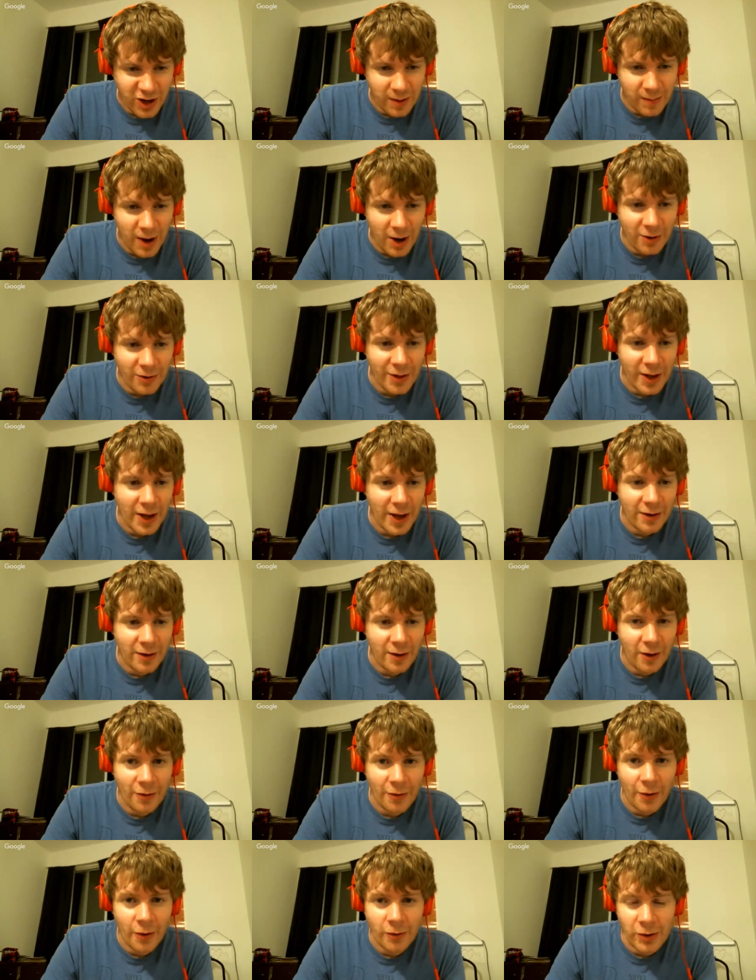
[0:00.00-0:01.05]
much came out of
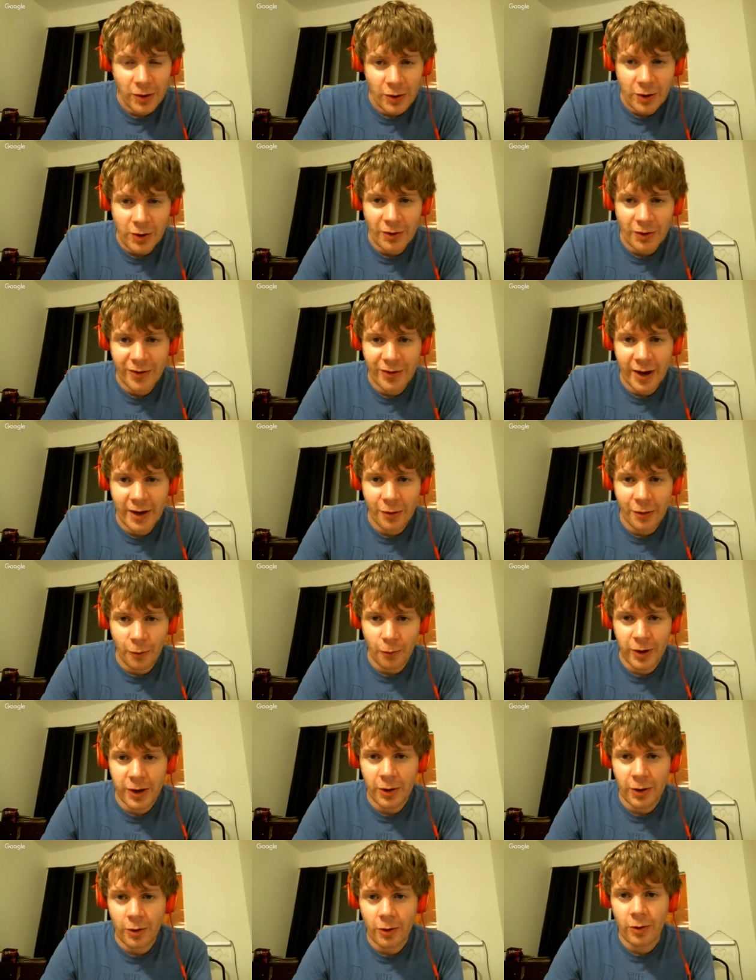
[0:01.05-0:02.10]
that. Although you could say the
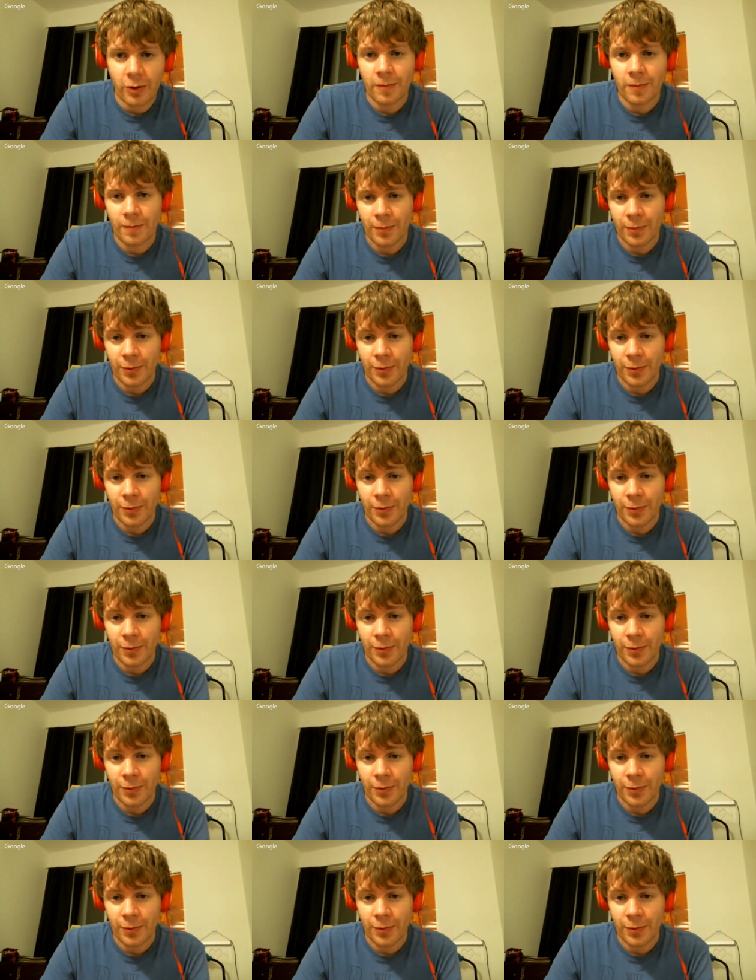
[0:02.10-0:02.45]
real